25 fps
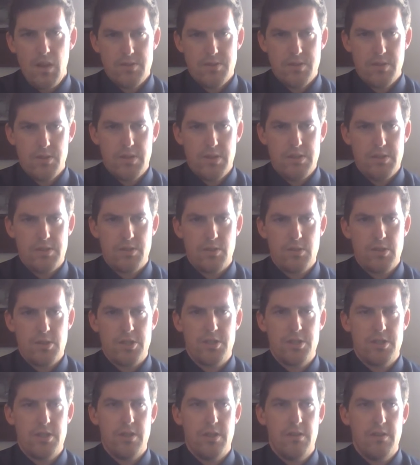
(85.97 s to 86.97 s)
So these
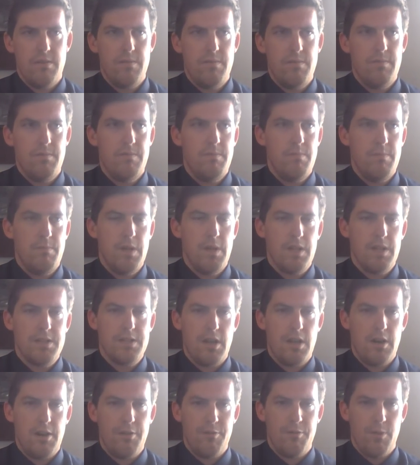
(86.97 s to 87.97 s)
Christian military